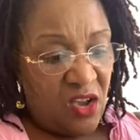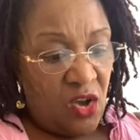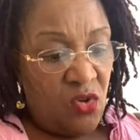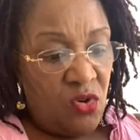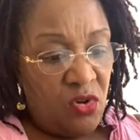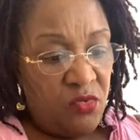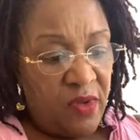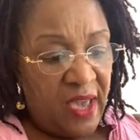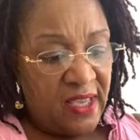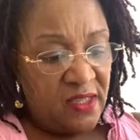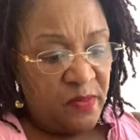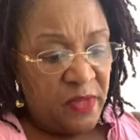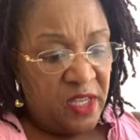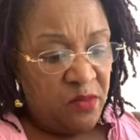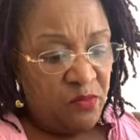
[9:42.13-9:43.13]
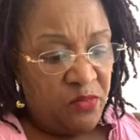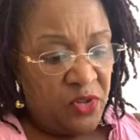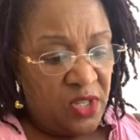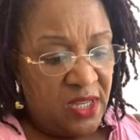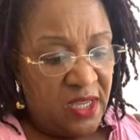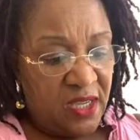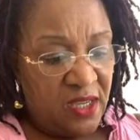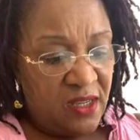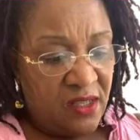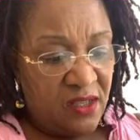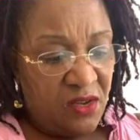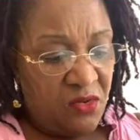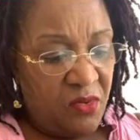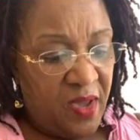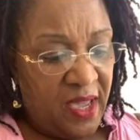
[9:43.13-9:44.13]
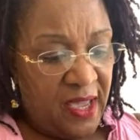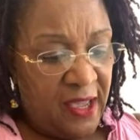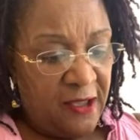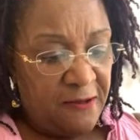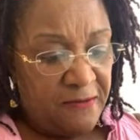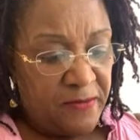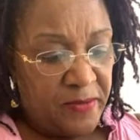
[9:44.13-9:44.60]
Oh, harassment and bullying? No way.